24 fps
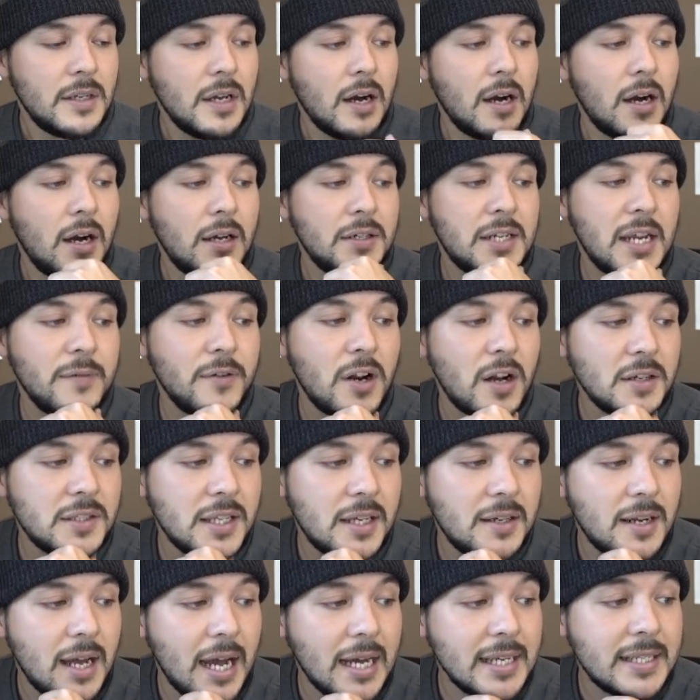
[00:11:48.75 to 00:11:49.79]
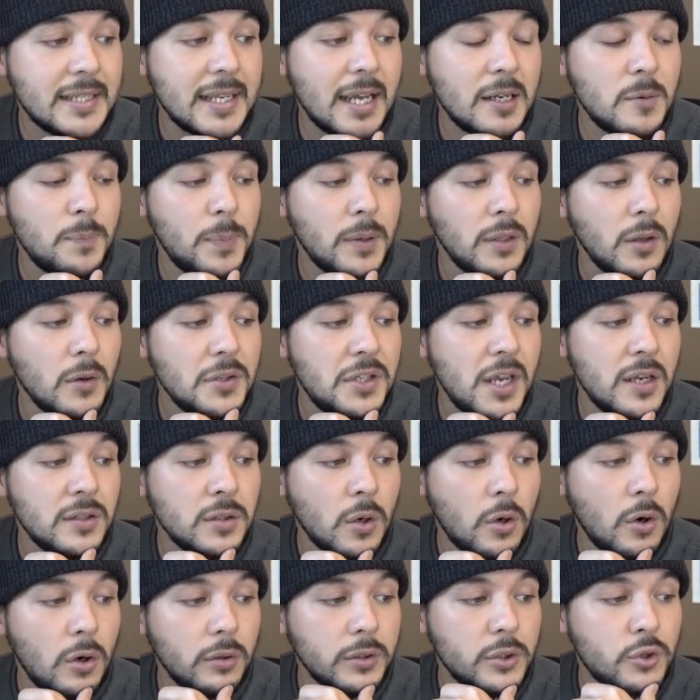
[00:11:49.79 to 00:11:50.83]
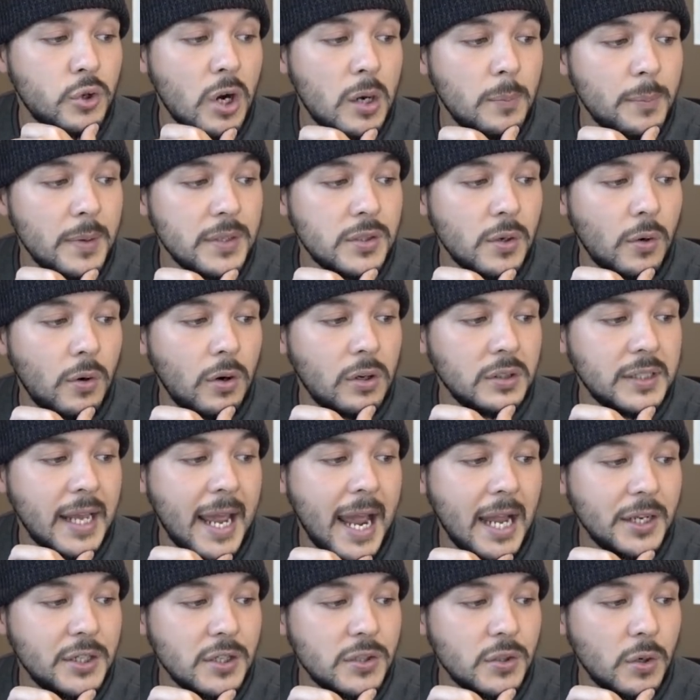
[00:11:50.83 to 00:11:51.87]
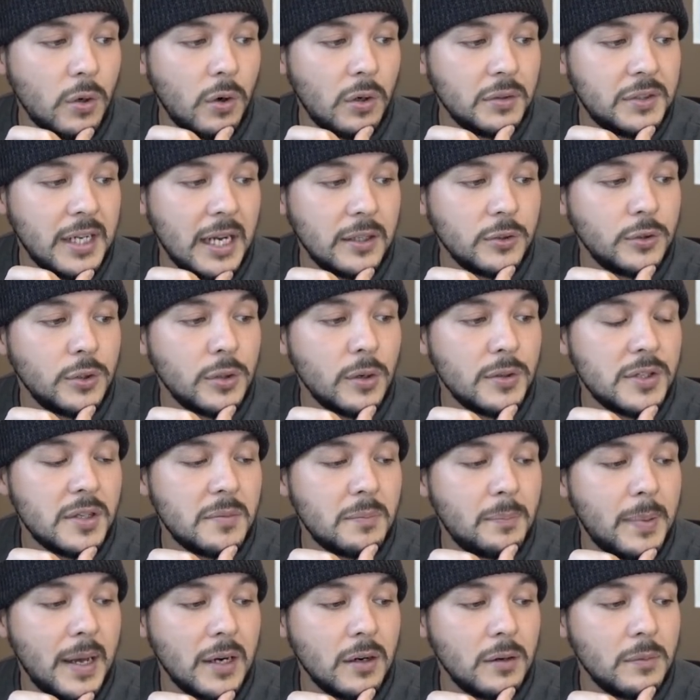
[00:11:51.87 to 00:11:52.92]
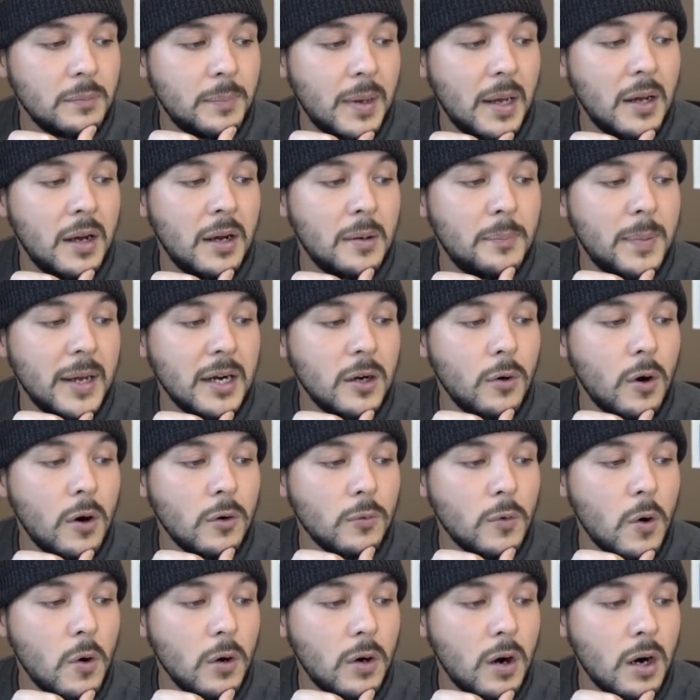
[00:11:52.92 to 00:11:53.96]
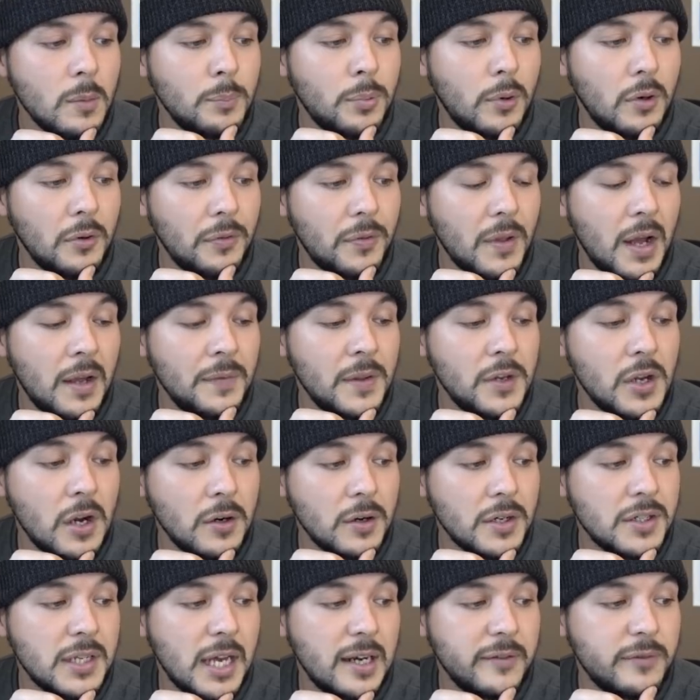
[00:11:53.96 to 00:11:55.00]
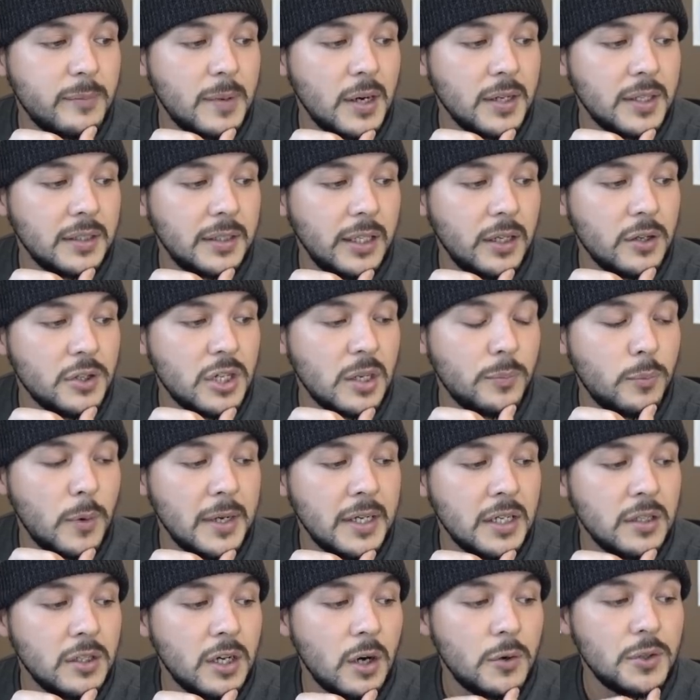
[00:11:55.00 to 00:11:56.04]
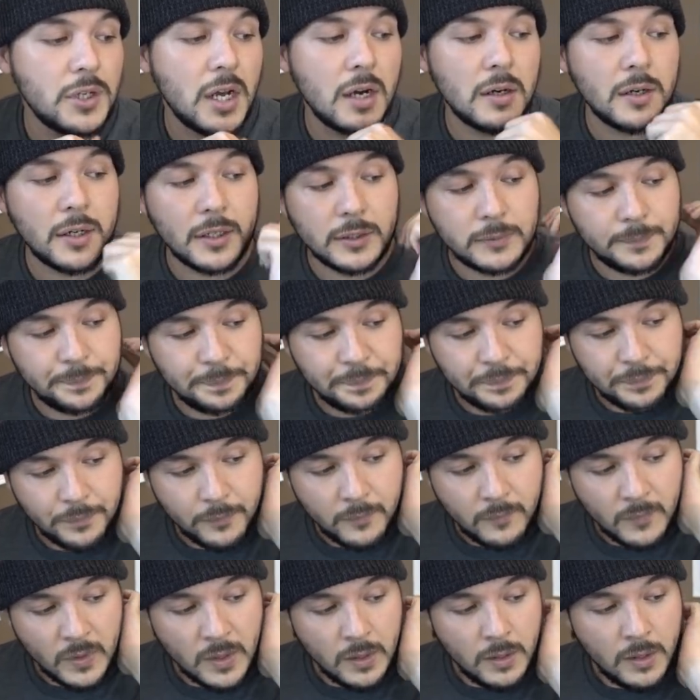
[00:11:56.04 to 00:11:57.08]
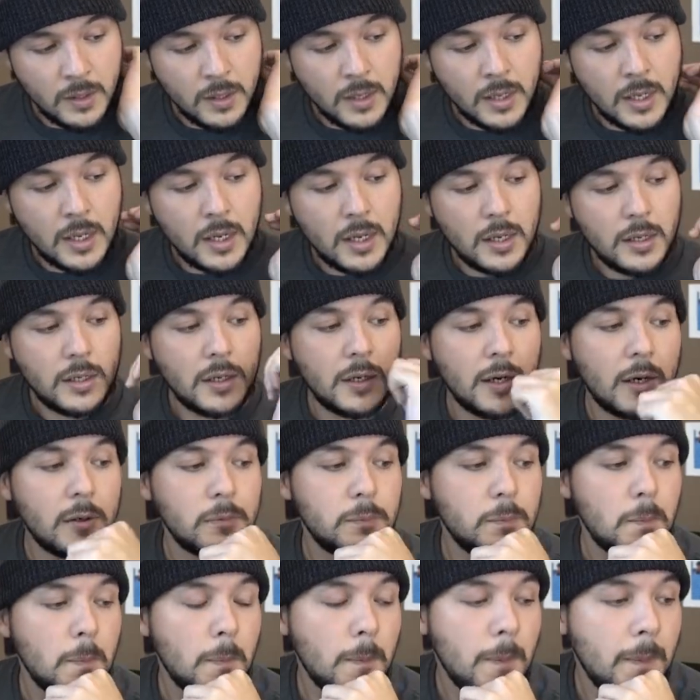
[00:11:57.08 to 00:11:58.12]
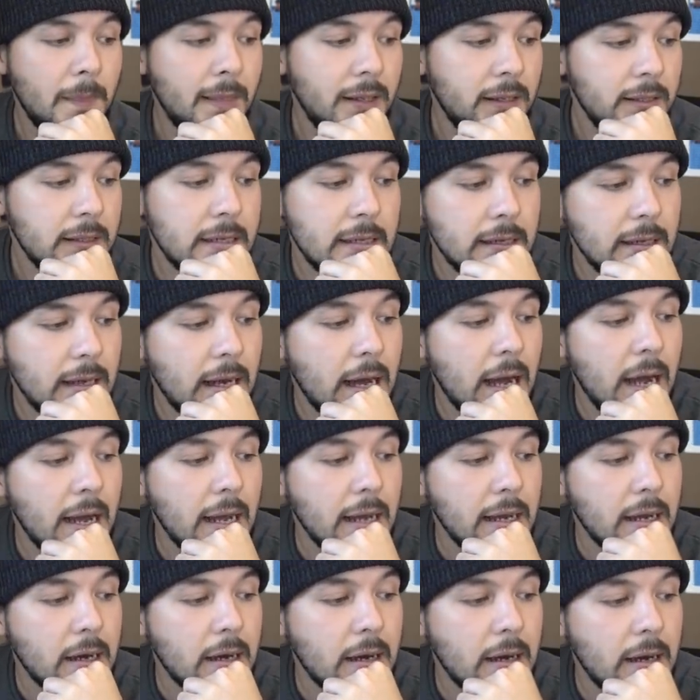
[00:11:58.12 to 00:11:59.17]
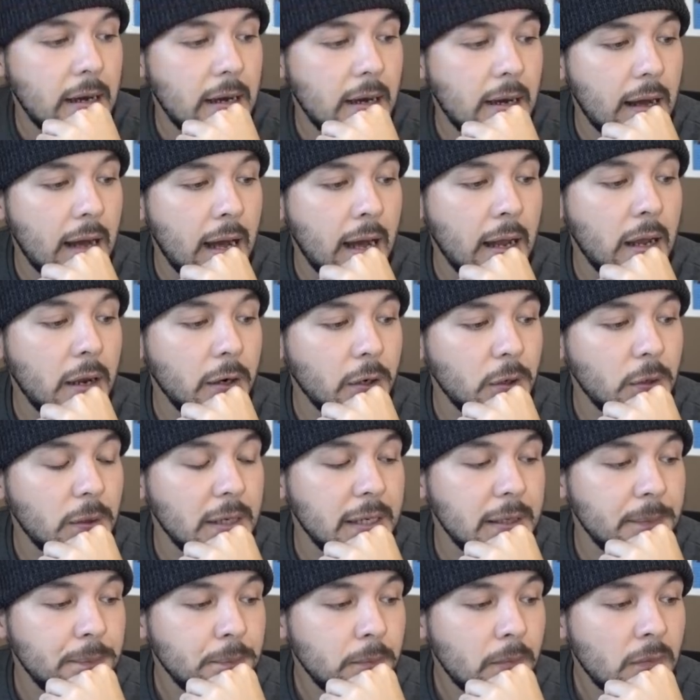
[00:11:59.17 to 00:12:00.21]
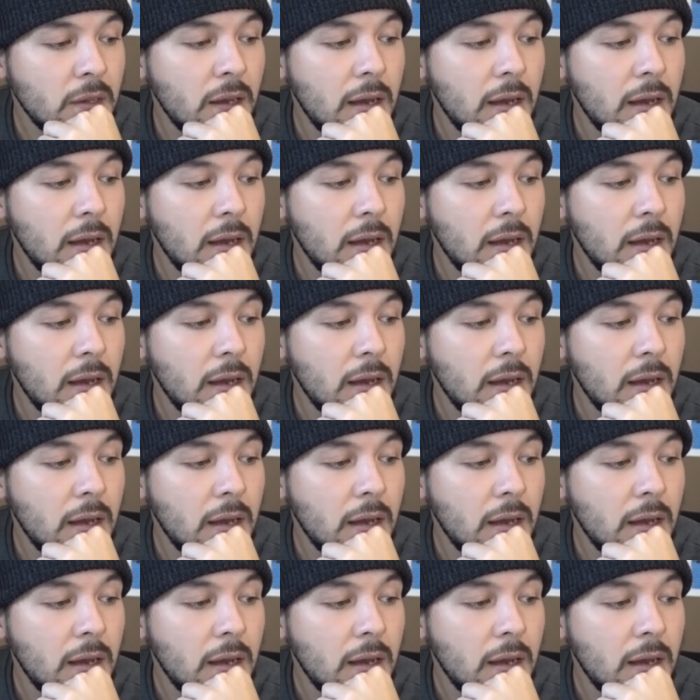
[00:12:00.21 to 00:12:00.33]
David Hogg said, I said Pelosi is old, Trump is old, Hatch is old, Ted Cruz and Beto O'Rourke are both on the younger side of American leadership. We can go younger. You know, I agree.